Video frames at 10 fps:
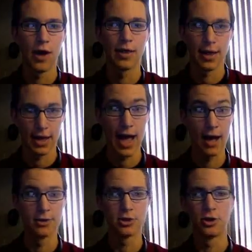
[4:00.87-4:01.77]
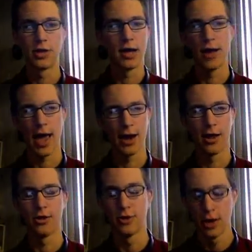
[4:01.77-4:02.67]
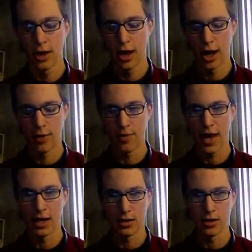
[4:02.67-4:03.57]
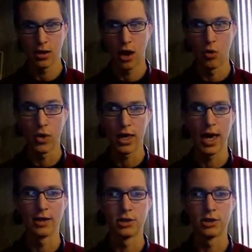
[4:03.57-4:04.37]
on like a console, not handheld, in a weekend.